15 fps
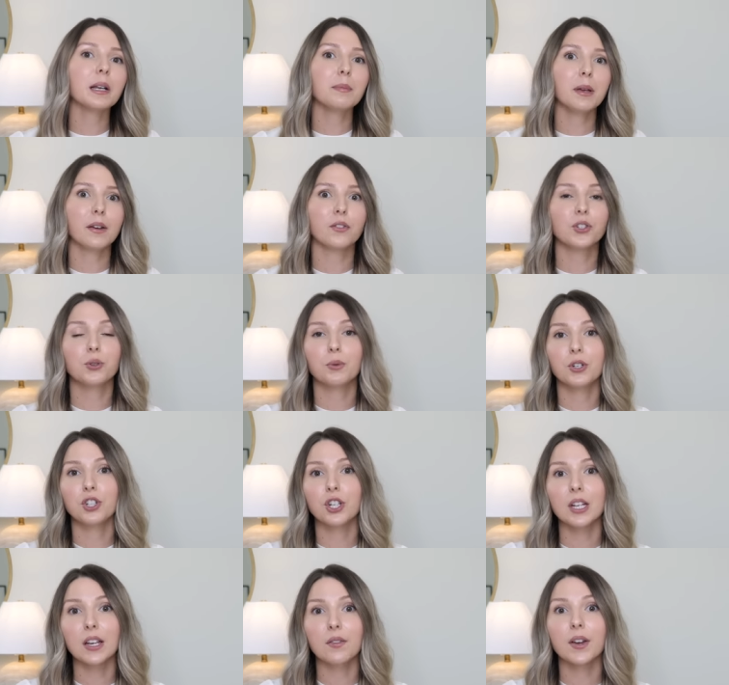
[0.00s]
gonna be able to
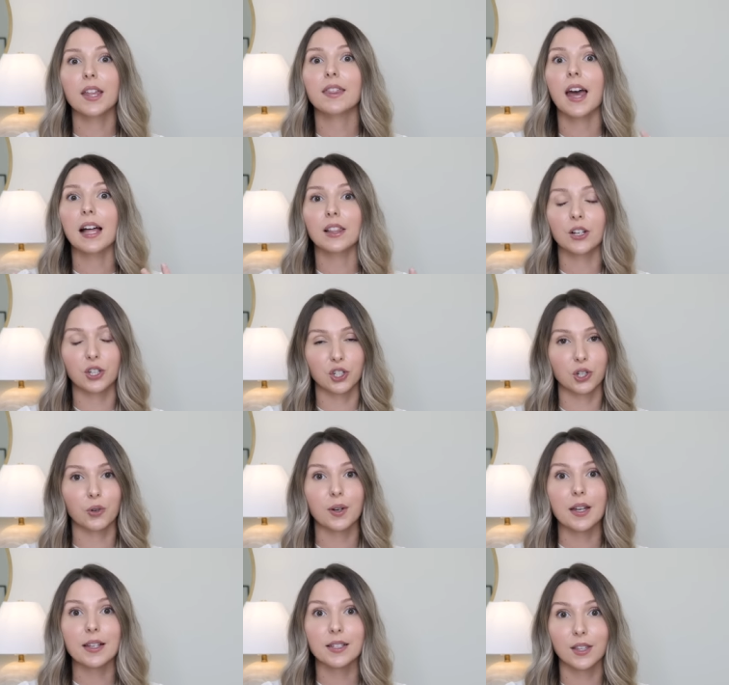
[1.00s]
achieve that
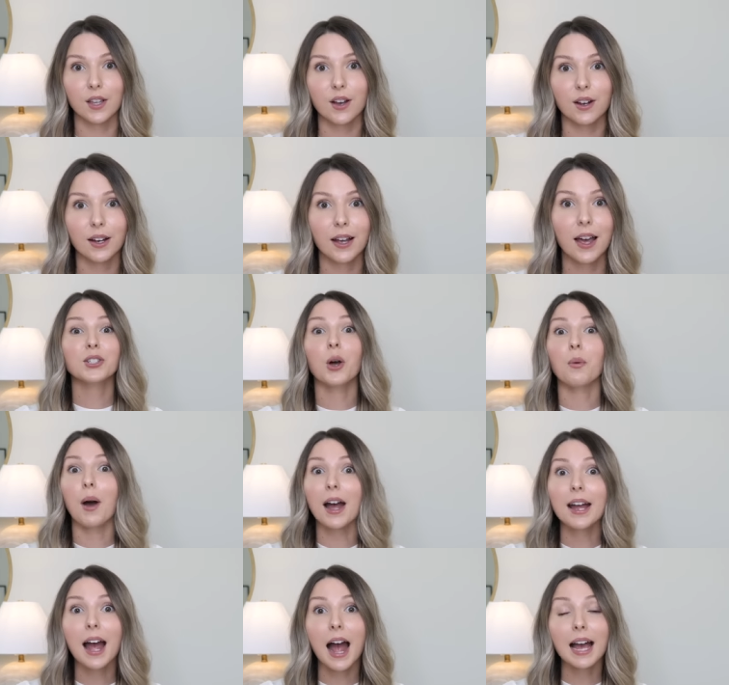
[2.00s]
luxurious look. So
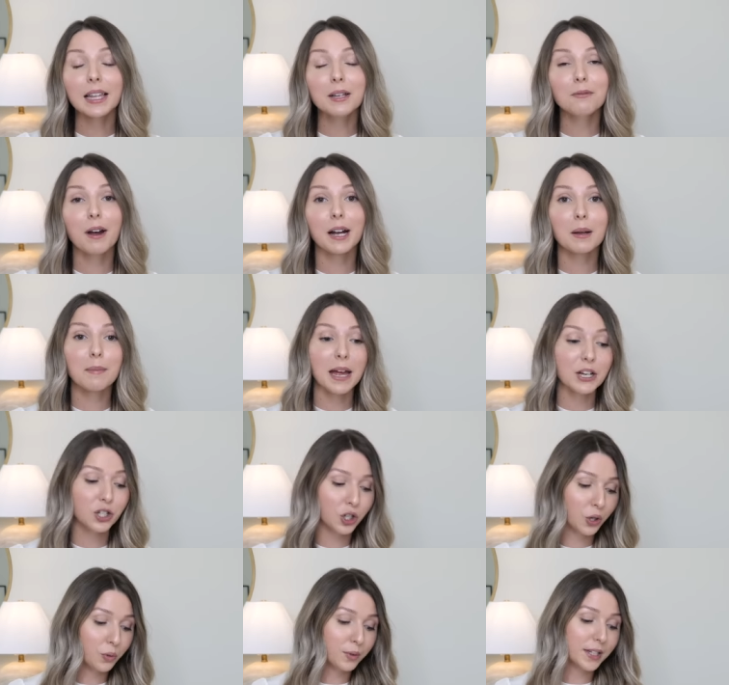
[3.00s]
I highly recommend
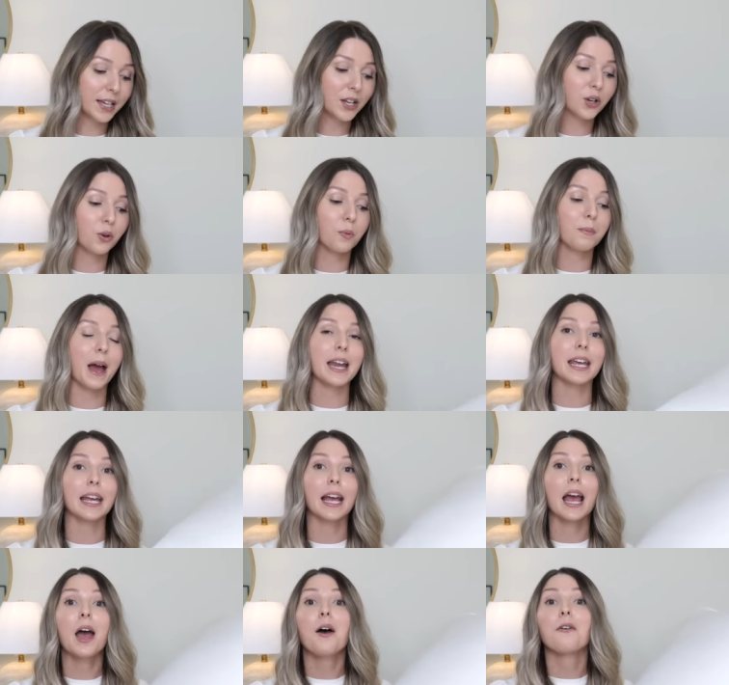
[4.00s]
choosing your
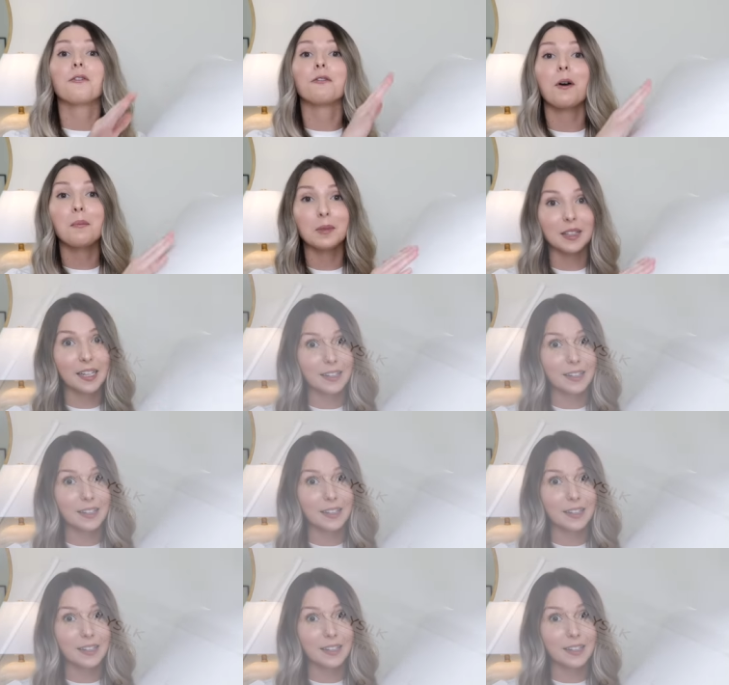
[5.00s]
bedding from